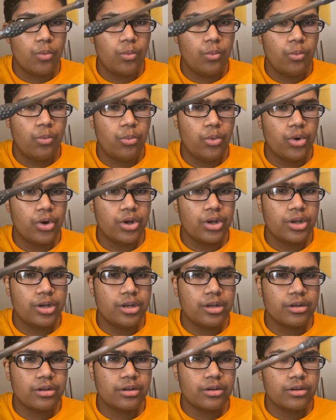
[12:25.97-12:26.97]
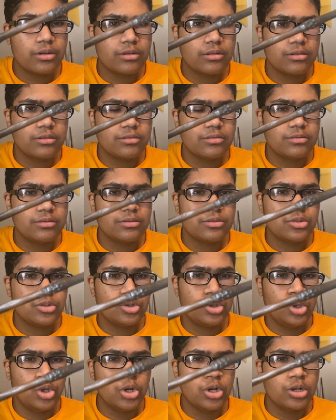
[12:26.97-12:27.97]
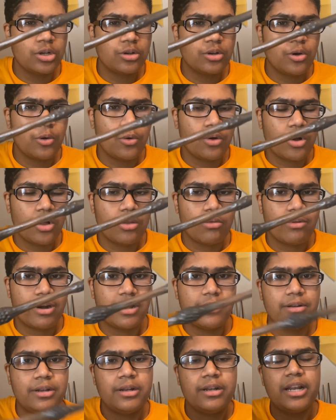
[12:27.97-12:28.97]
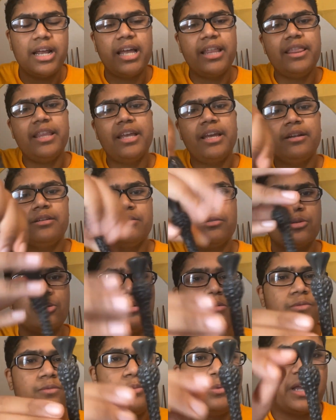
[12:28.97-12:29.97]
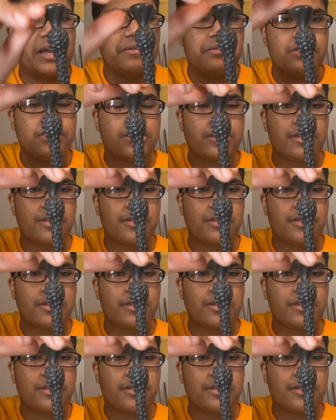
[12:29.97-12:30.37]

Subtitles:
wood look going all around it. And then sort of we have this